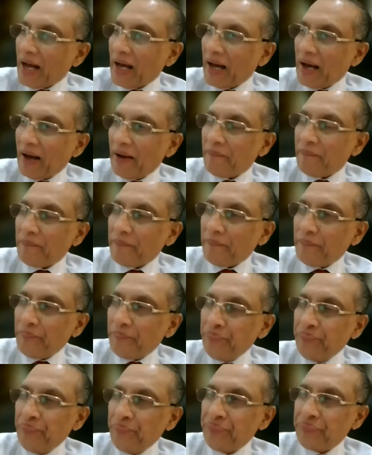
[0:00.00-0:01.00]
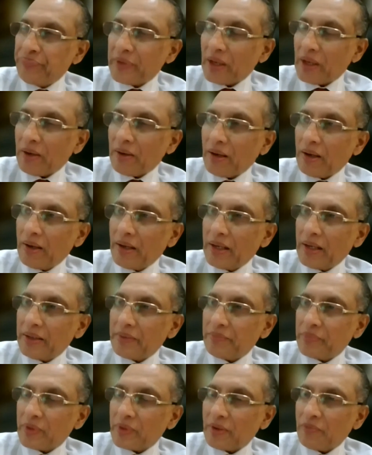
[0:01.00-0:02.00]

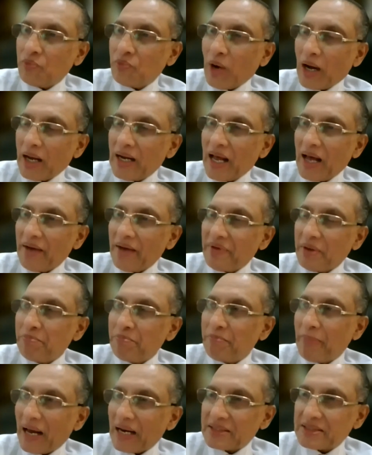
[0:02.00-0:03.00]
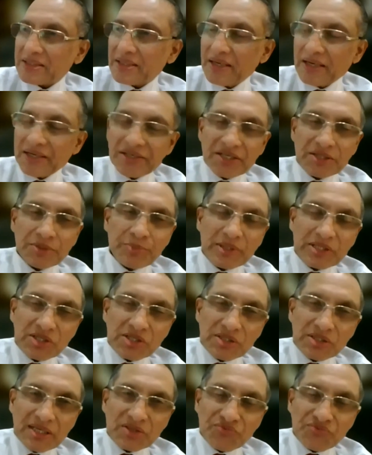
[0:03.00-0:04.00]
While having balanced relationship
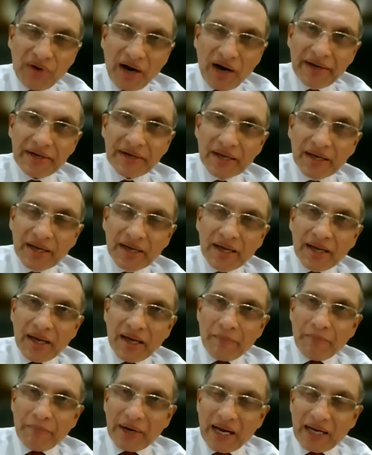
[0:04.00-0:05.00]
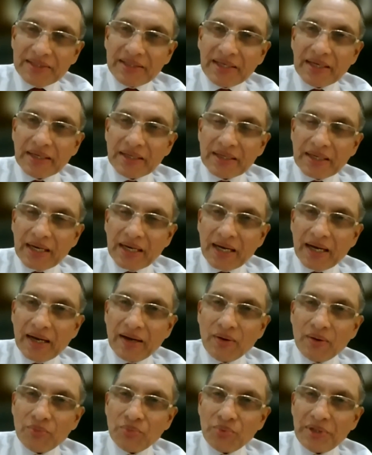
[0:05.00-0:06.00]
is fine, but I think
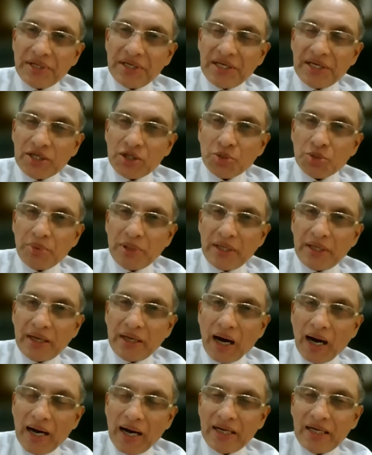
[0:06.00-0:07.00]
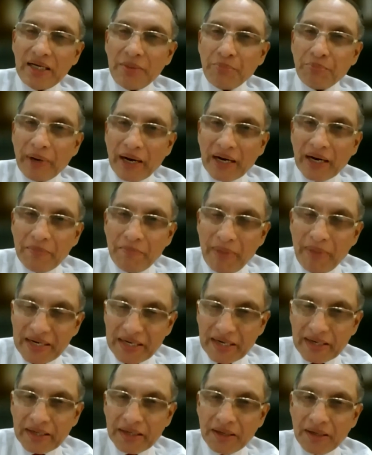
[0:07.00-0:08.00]
we need to be highly
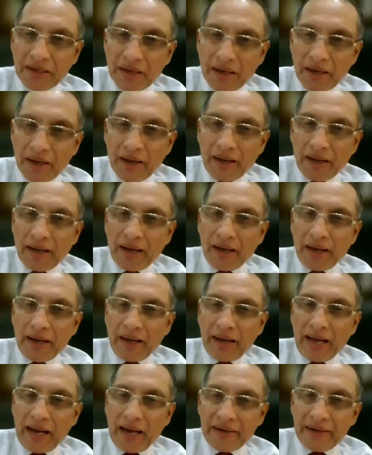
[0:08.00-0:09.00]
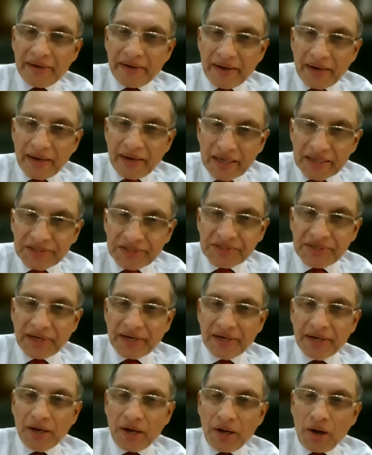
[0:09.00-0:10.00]
pragmatic and realistic
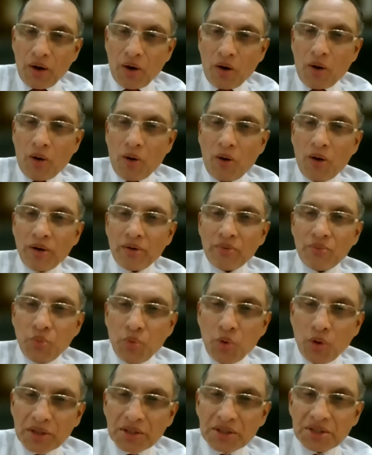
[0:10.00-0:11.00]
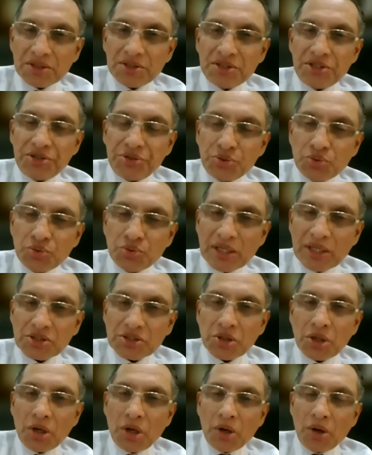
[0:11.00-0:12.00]
on what the
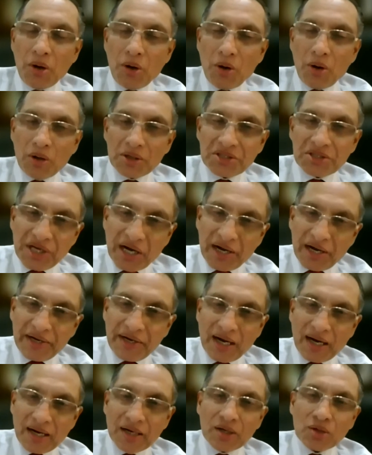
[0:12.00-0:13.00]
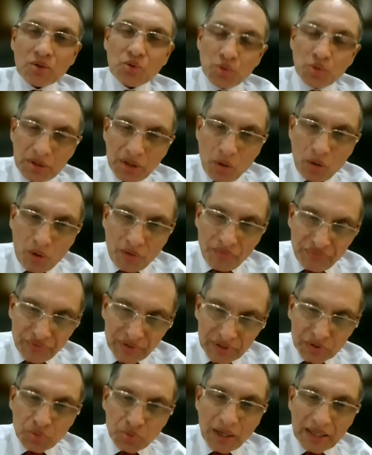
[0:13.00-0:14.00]
US or China could
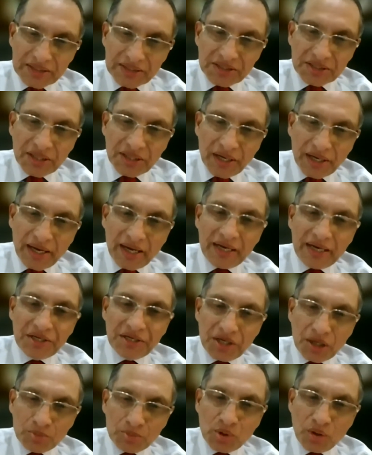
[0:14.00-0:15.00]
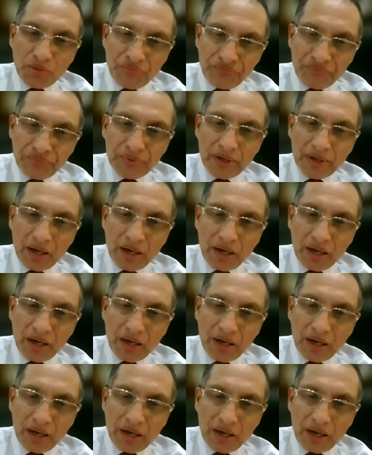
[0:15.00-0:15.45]
offer to us in terms of